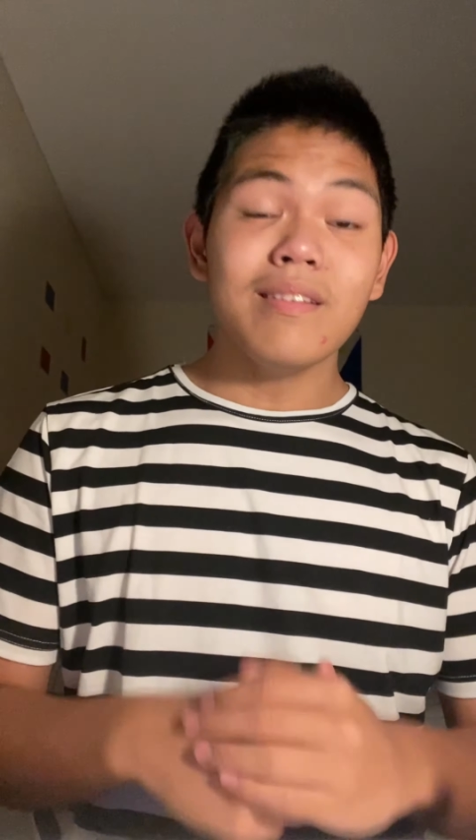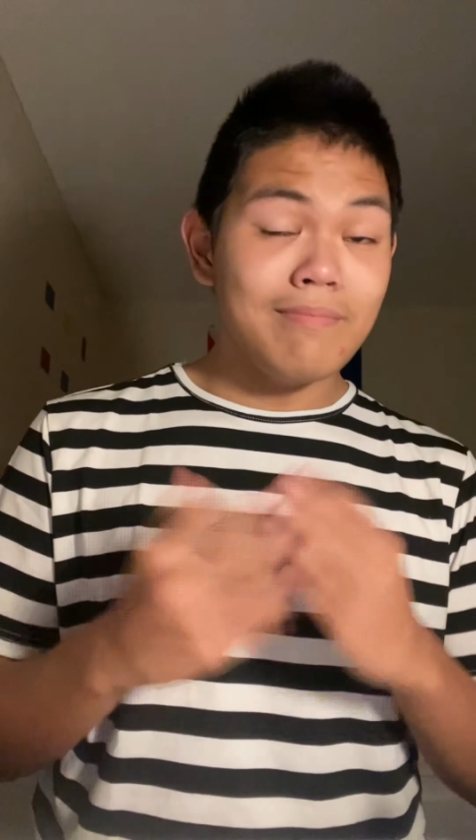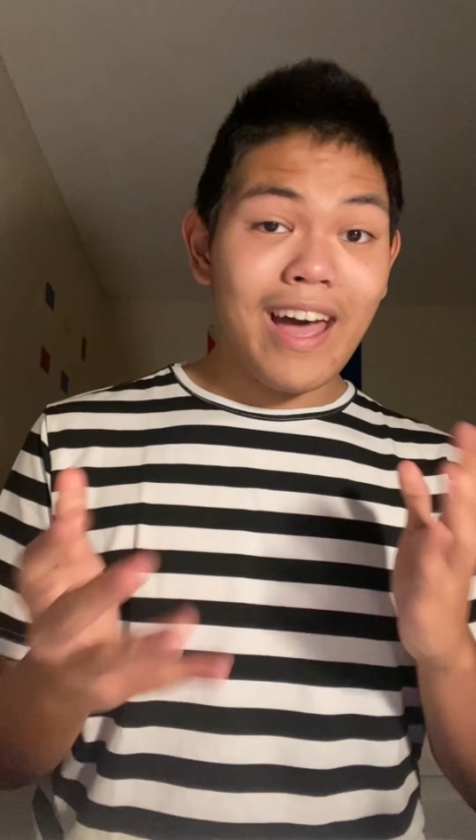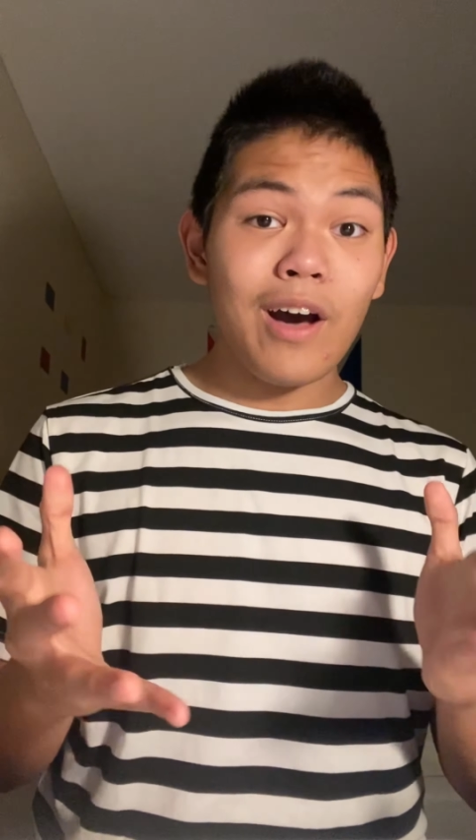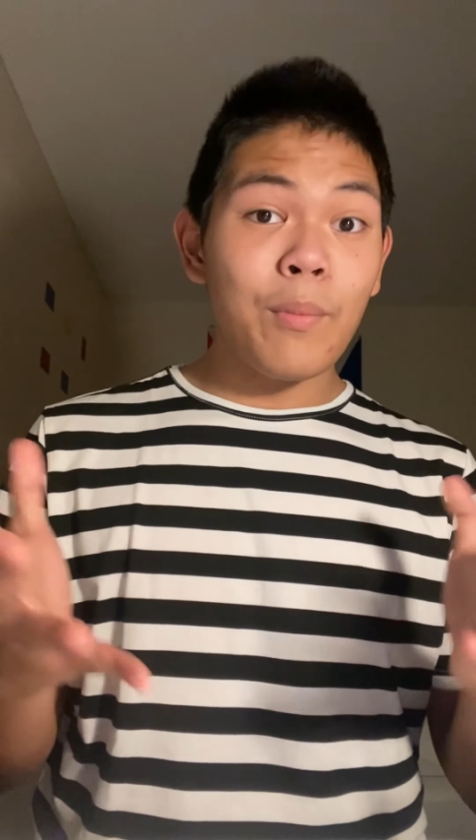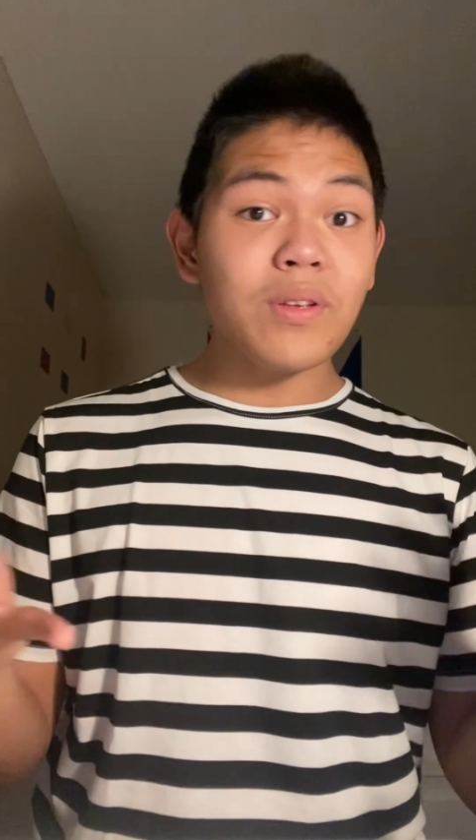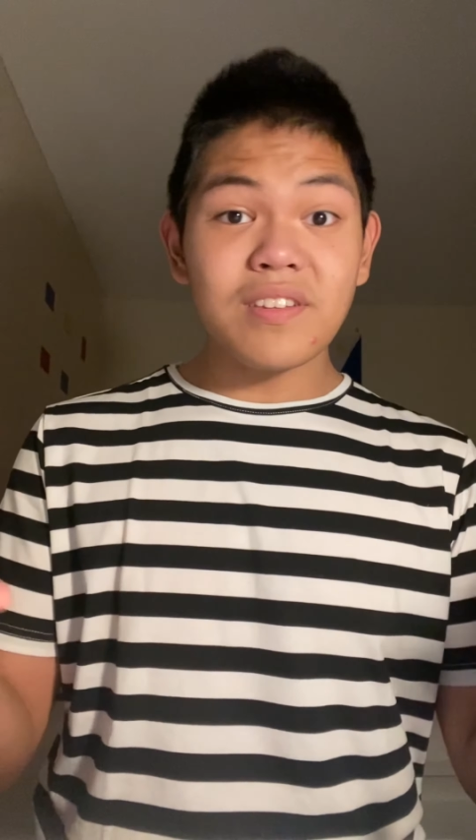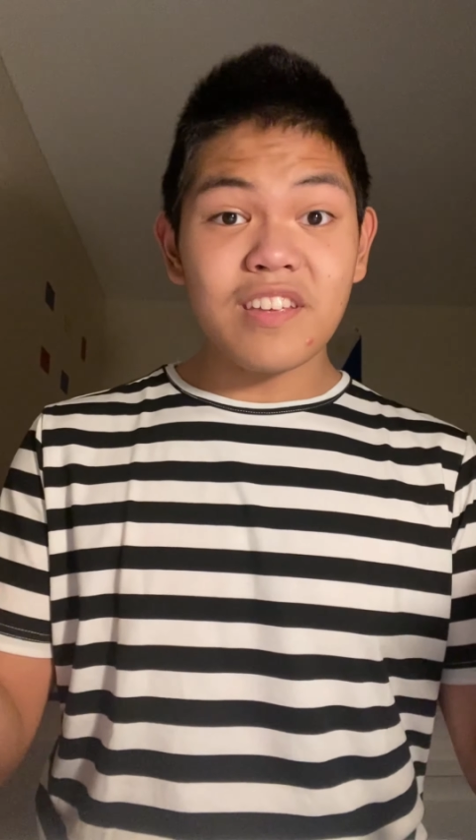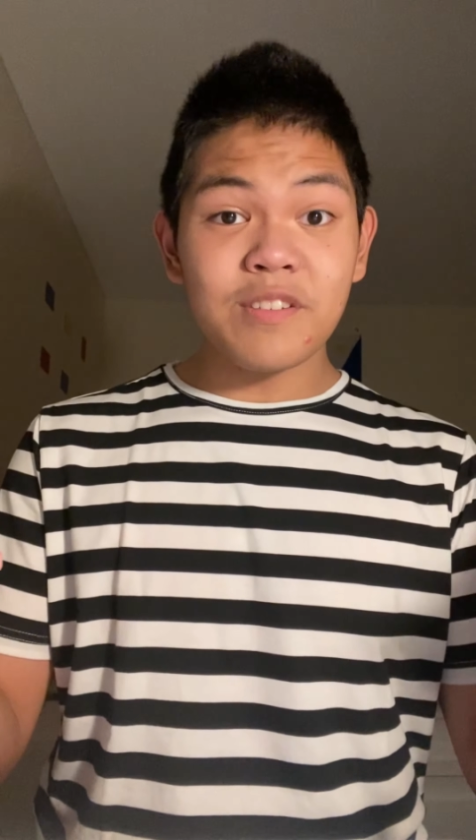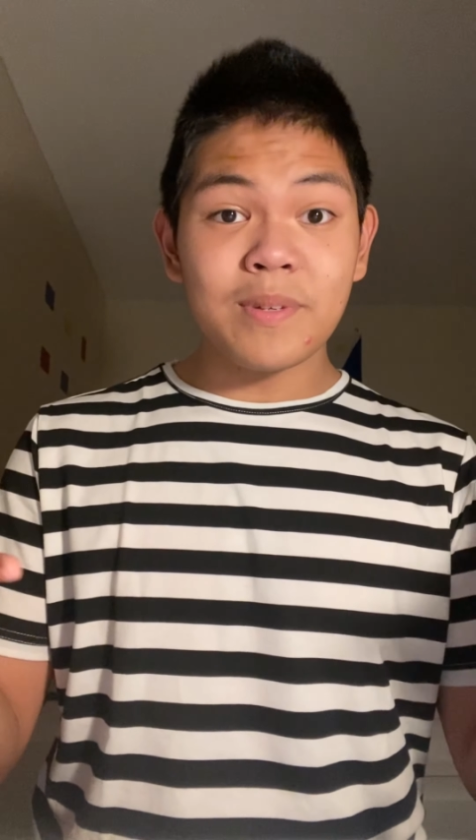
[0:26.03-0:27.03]
Now, most
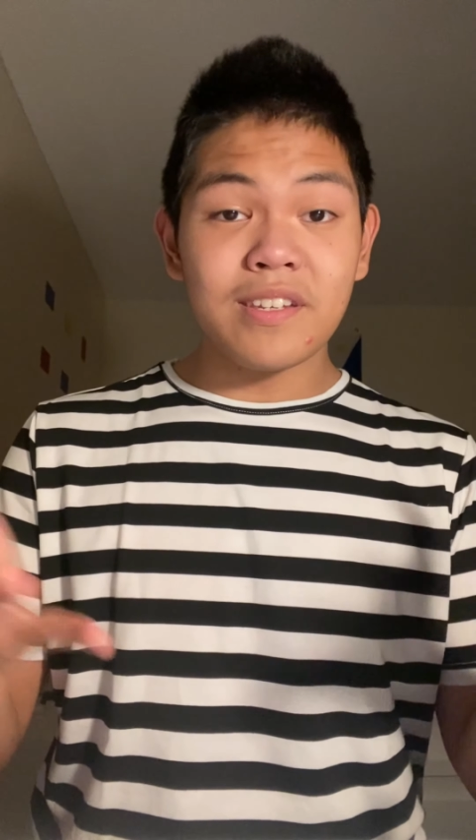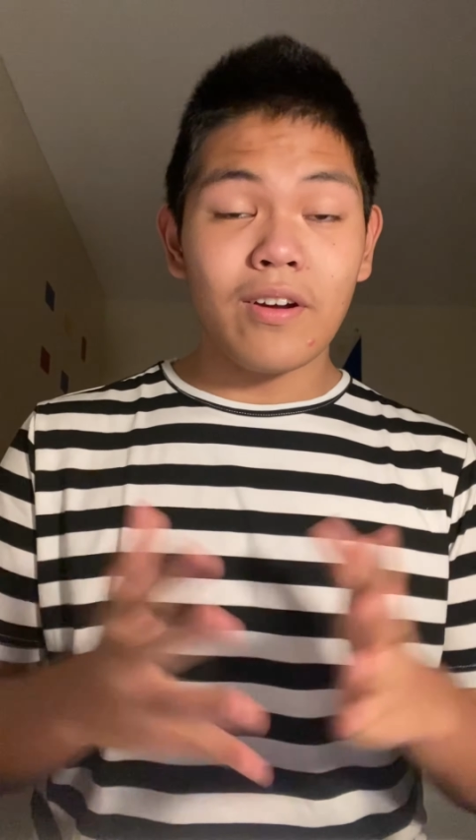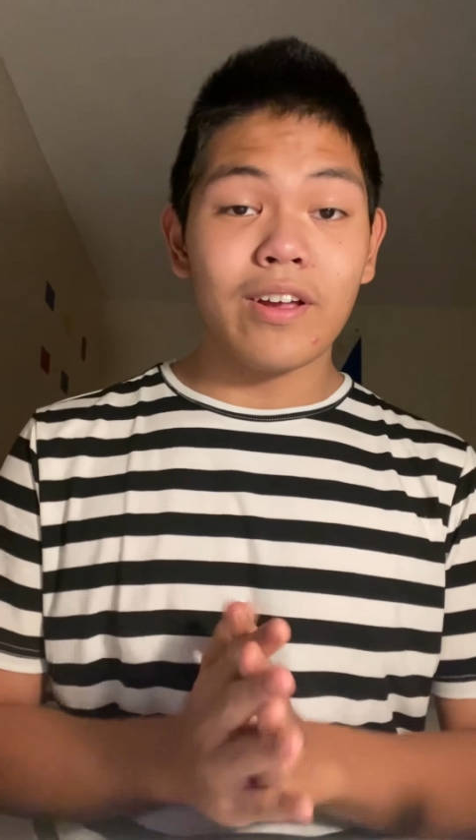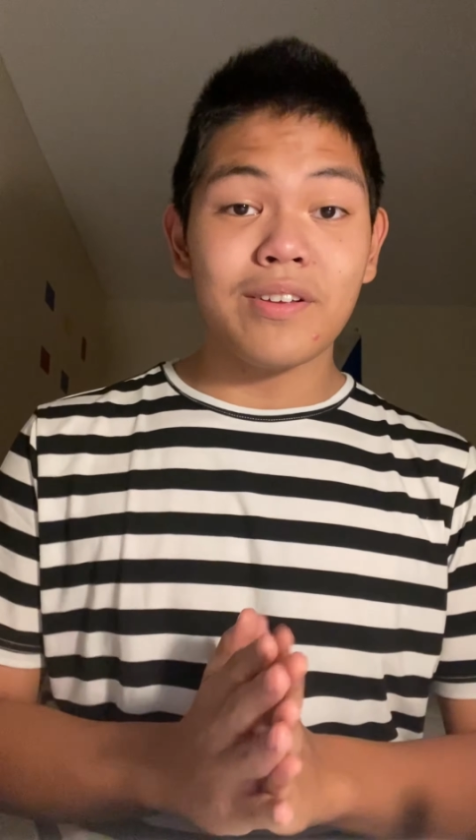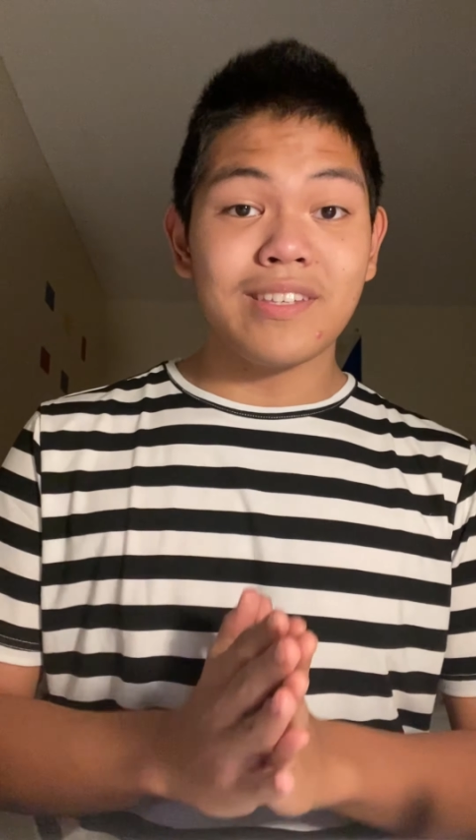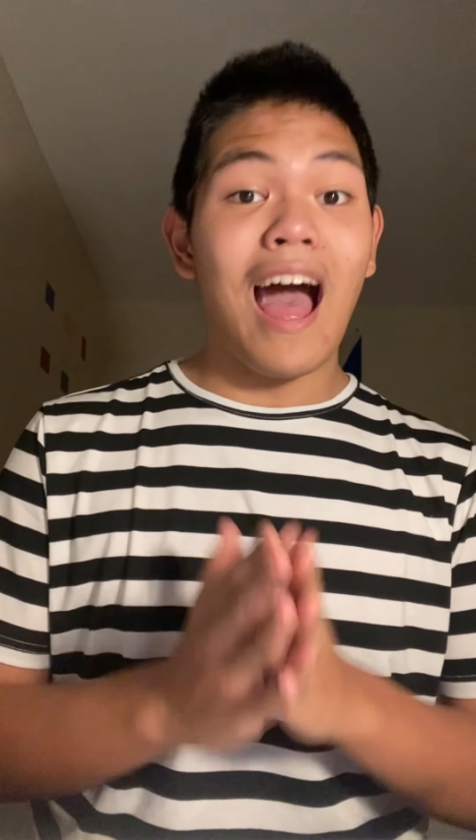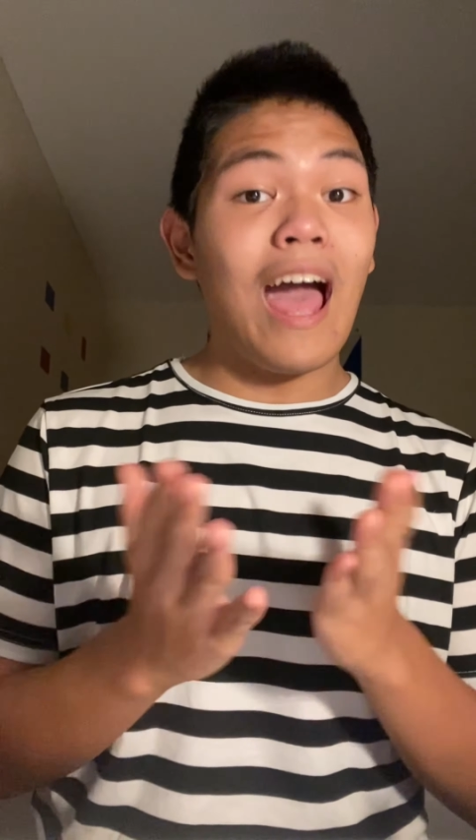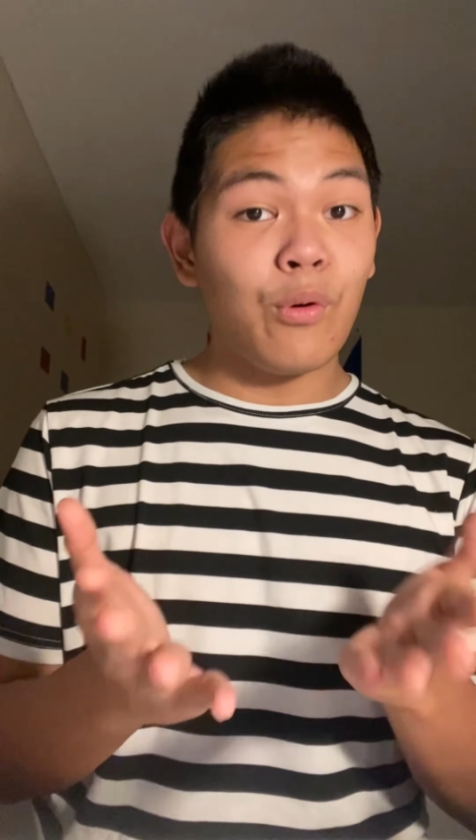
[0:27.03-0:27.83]
of these materials that I